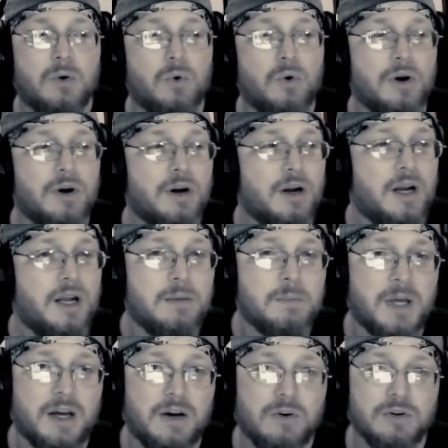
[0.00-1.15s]
or an
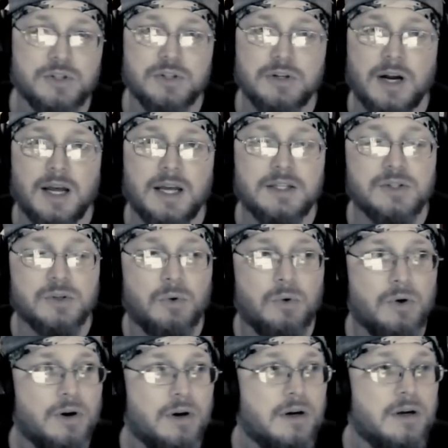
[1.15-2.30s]
email or strikes
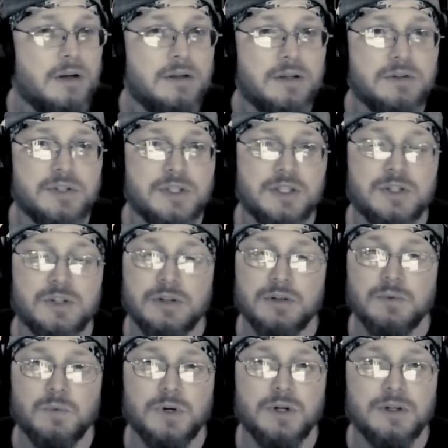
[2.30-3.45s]
or using
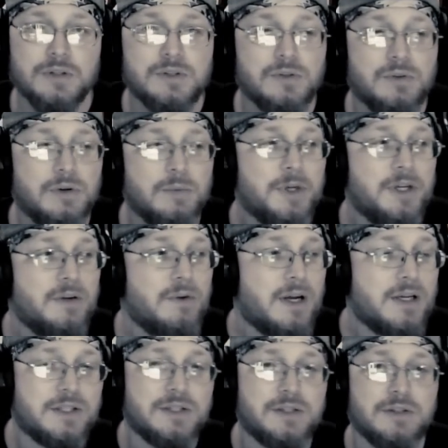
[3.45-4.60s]
certain words or being
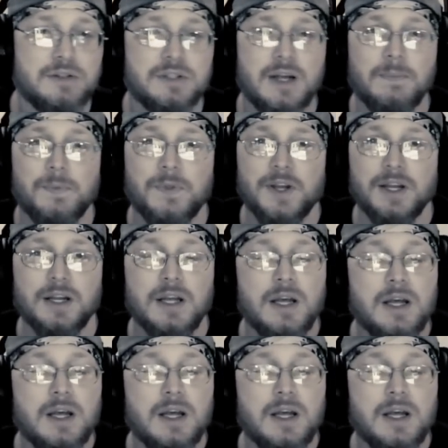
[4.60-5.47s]
racist or something,